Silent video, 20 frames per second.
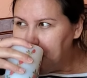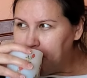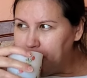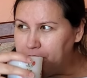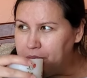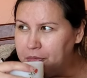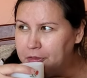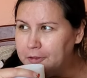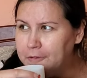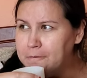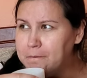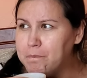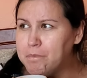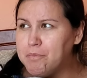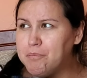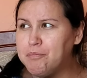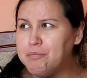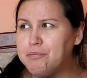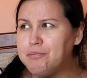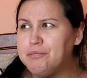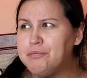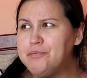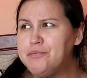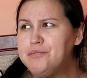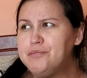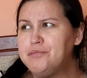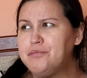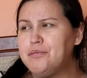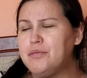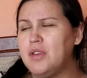
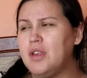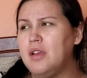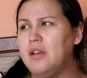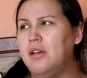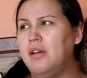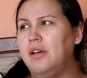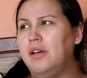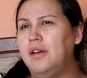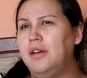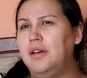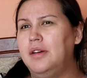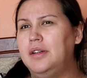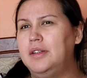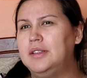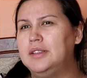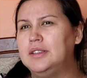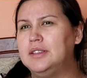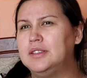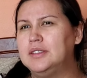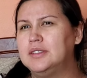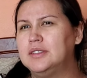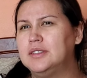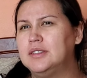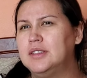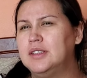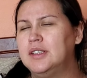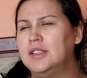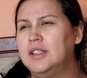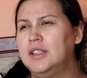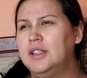
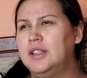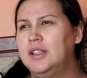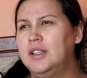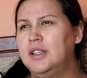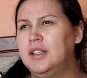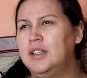Nobody speaks.